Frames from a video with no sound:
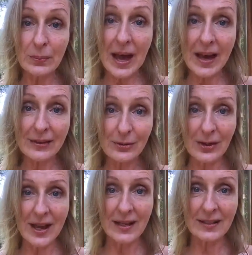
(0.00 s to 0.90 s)

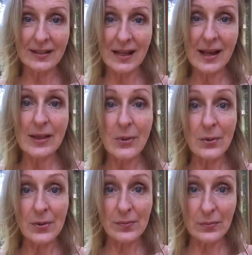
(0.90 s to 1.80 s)
pathways that
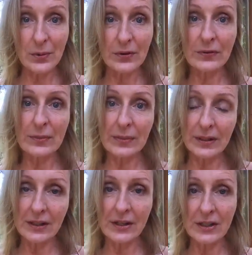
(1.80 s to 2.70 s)
were more
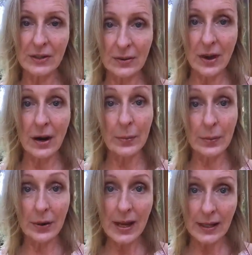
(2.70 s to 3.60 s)
familiar to our
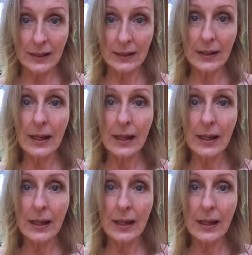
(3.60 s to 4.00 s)
brain,